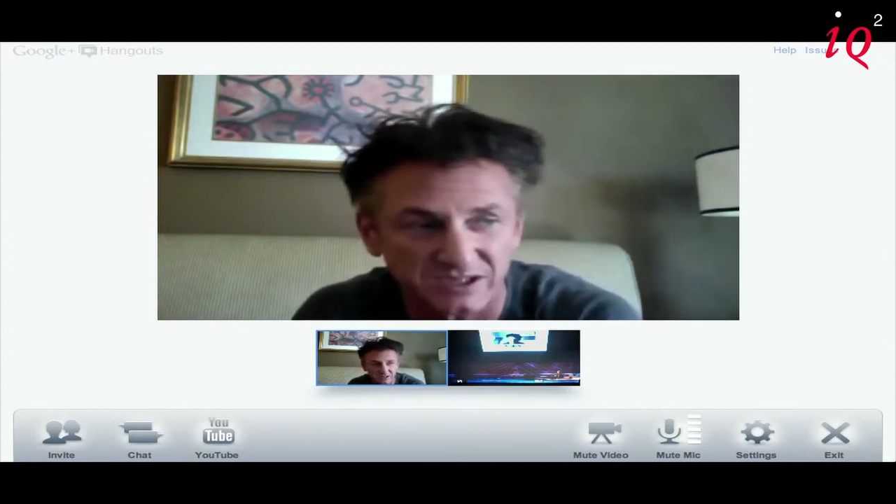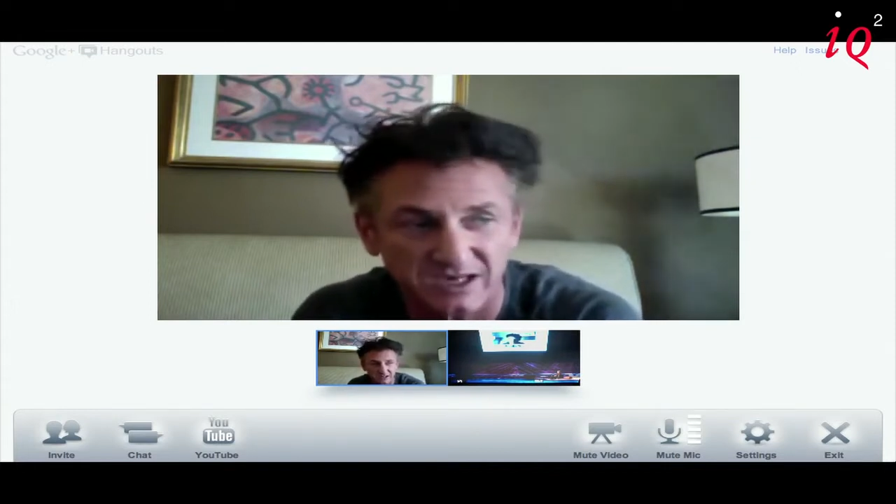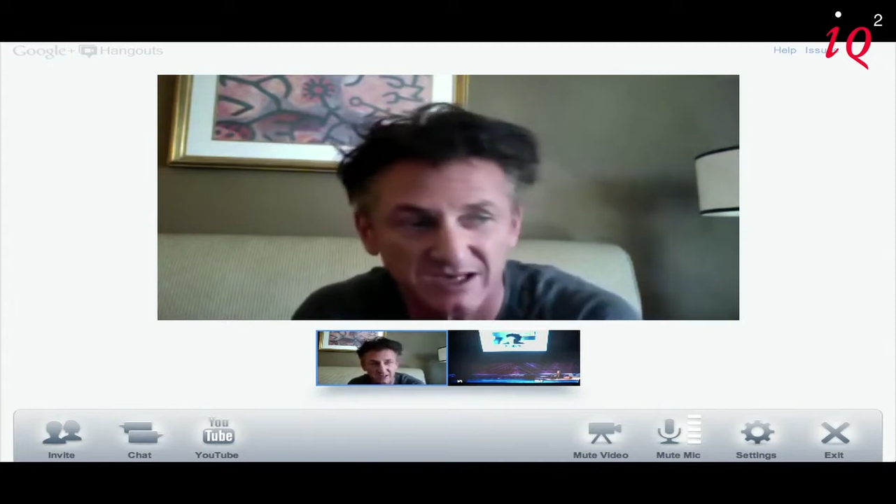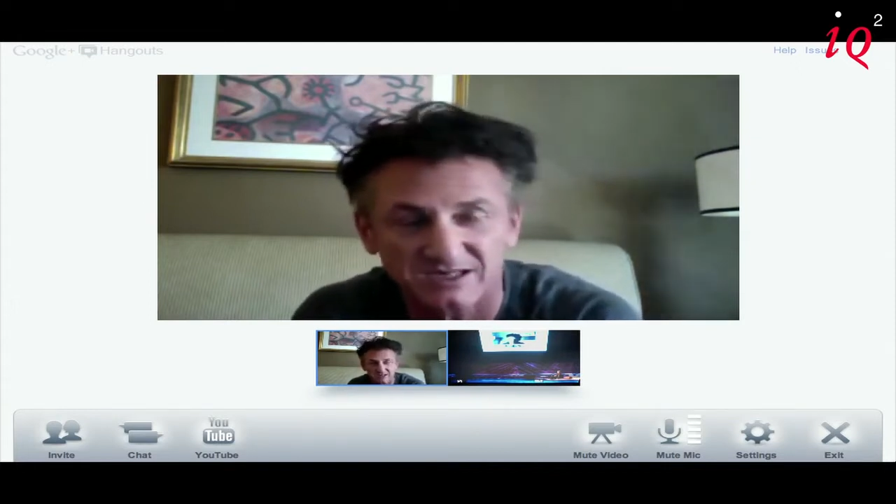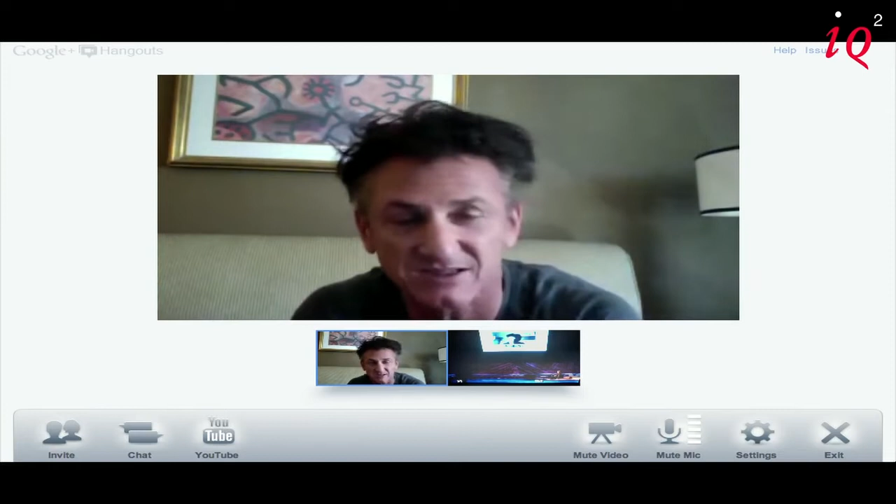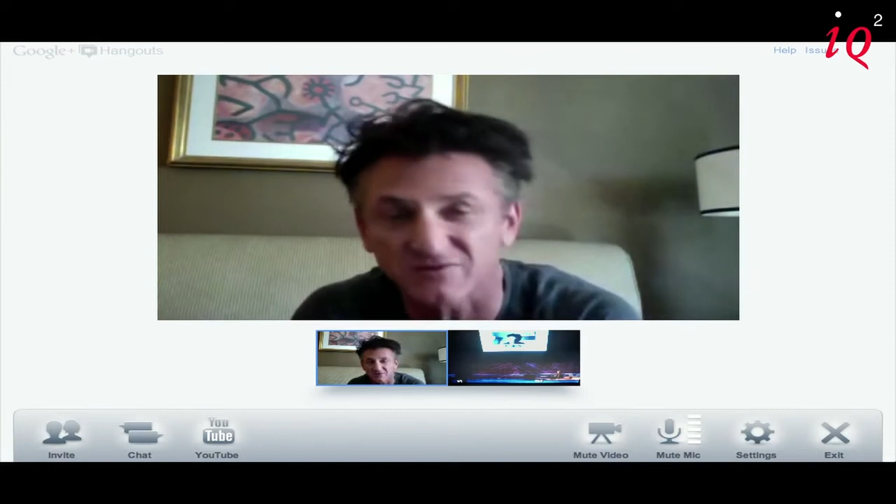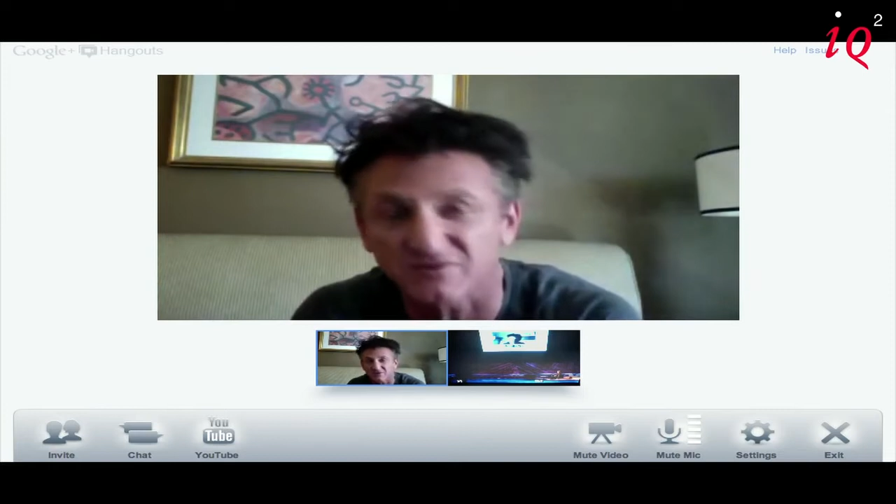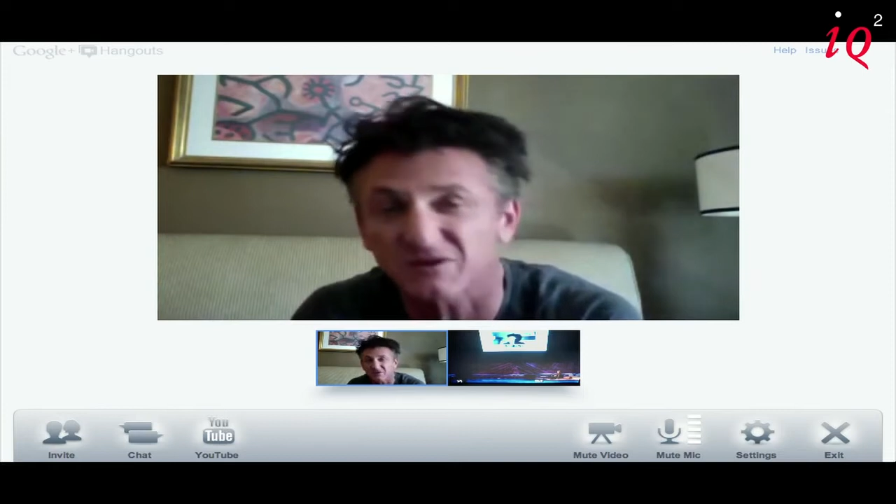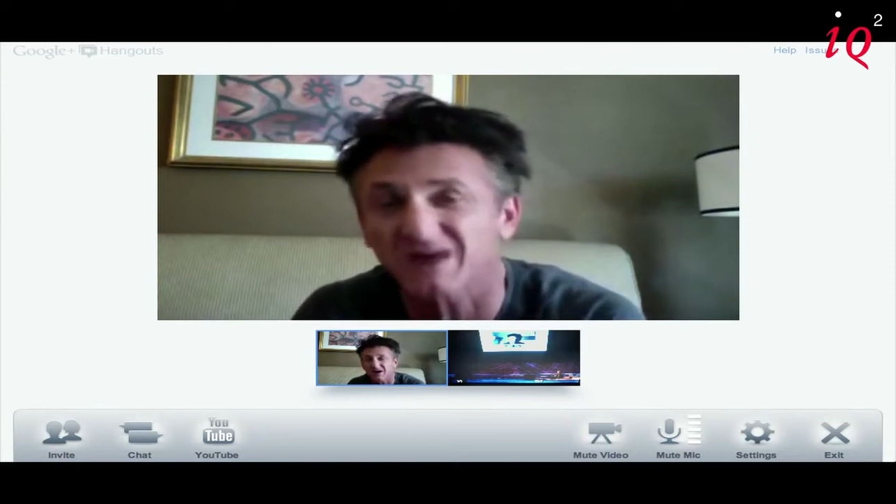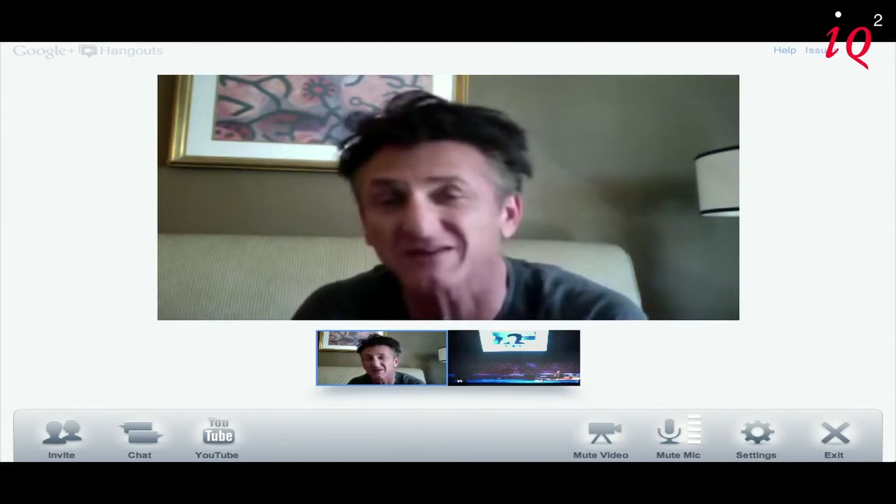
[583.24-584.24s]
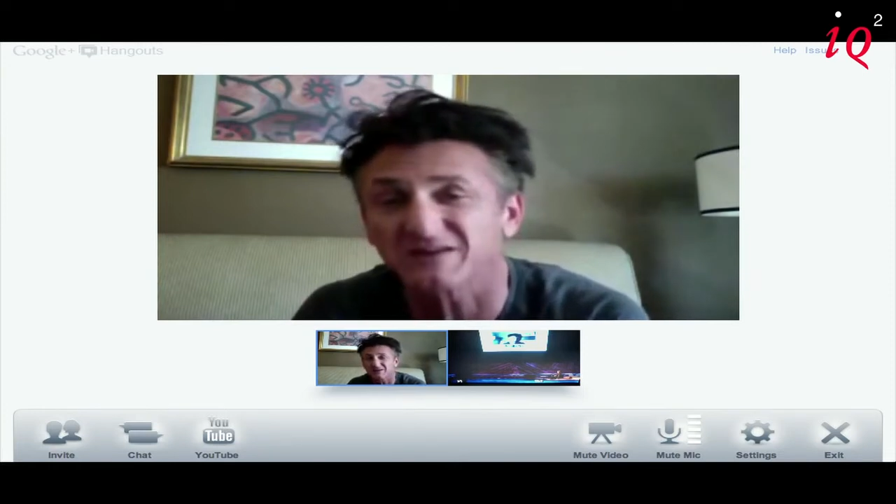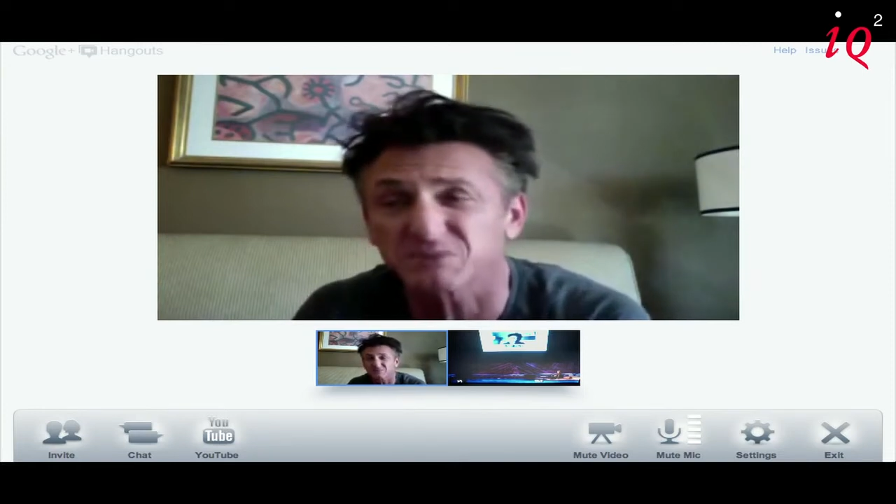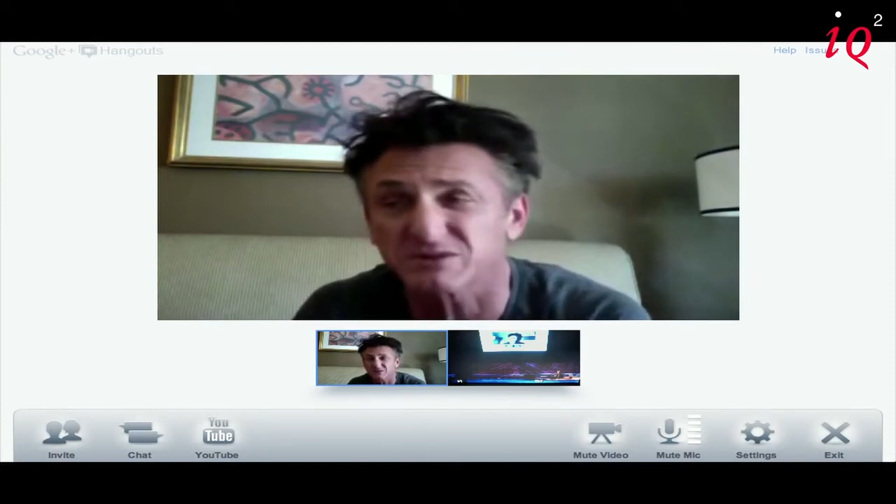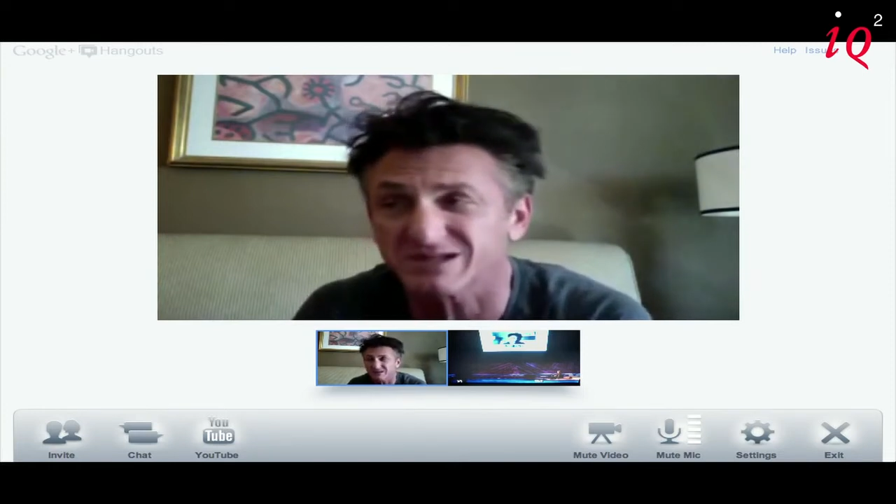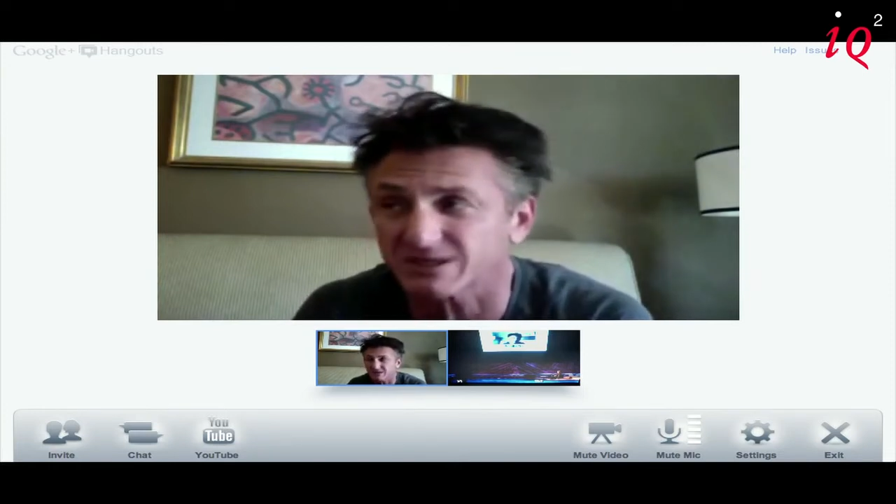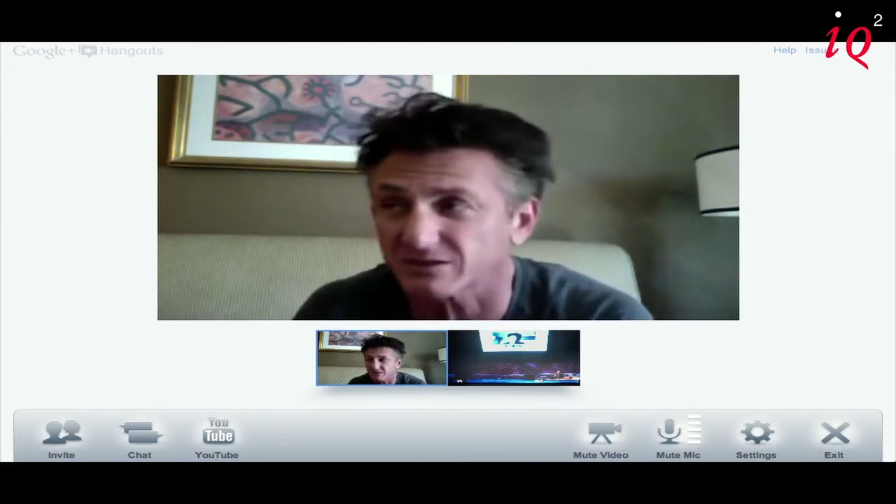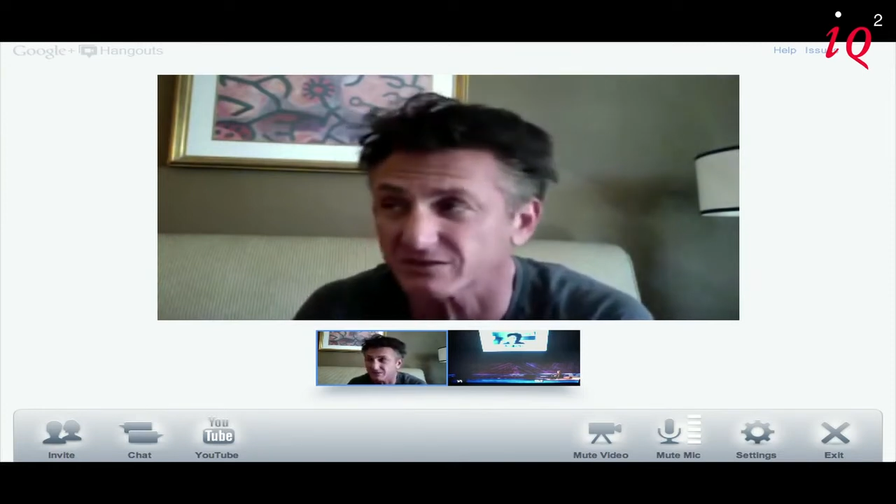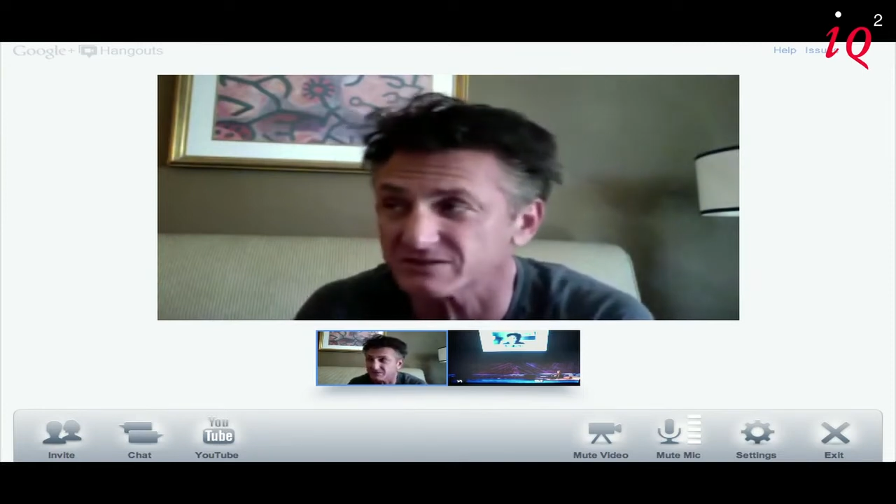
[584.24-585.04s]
is, I think, particular